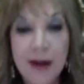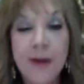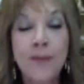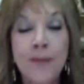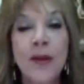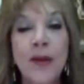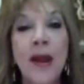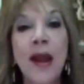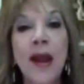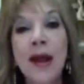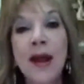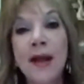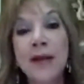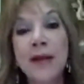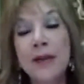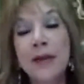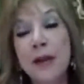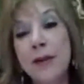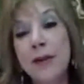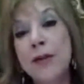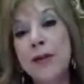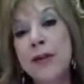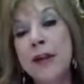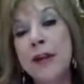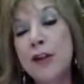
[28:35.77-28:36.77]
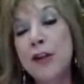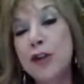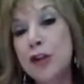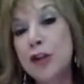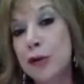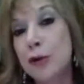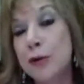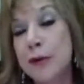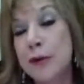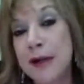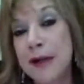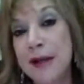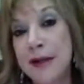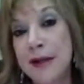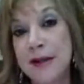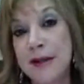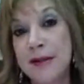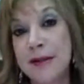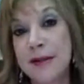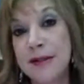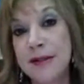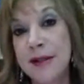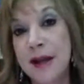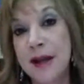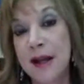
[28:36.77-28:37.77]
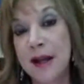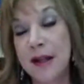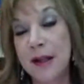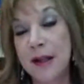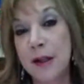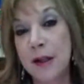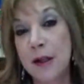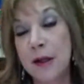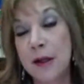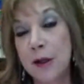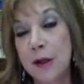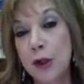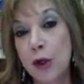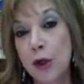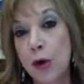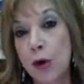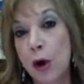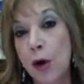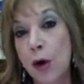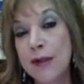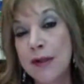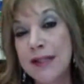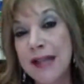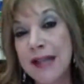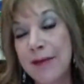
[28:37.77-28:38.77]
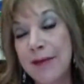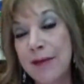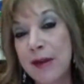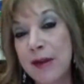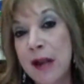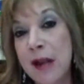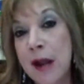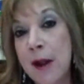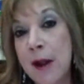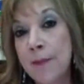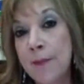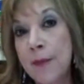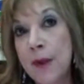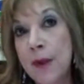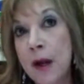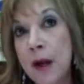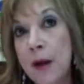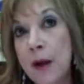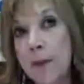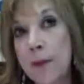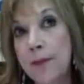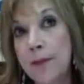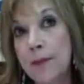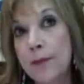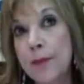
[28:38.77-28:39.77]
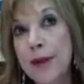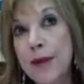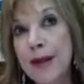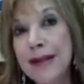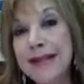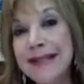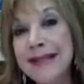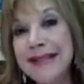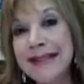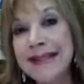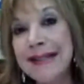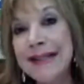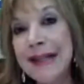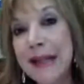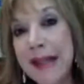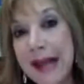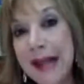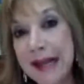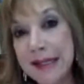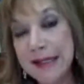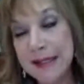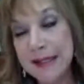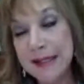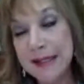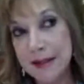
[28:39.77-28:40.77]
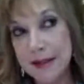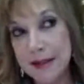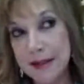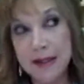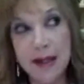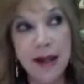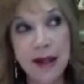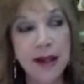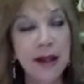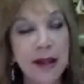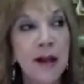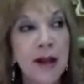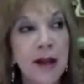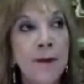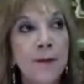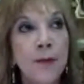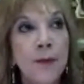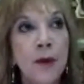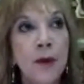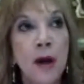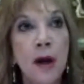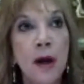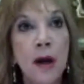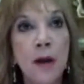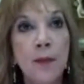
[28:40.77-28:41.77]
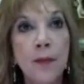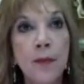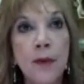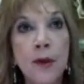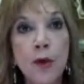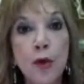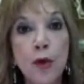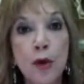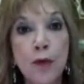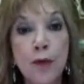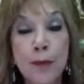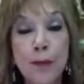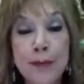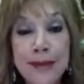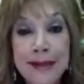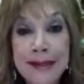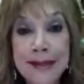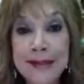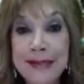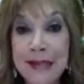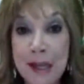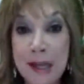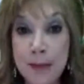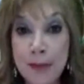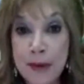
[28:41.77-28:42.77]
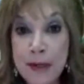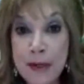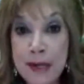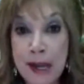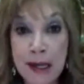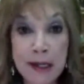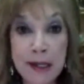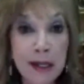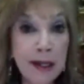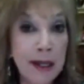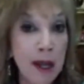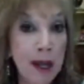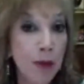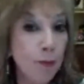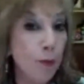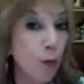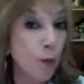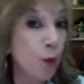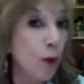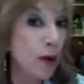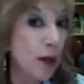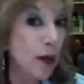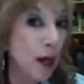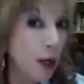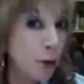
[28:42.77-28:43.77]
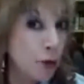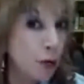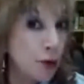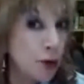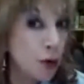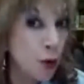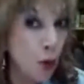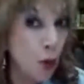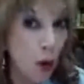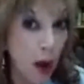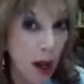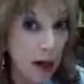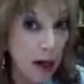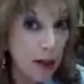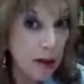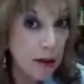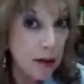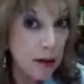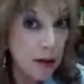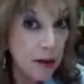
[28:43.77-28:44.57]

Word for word: And the other thing too is that you know, you're always having um, built-in lessons. Like um, in order for me to deepen, I can count from 100 to one,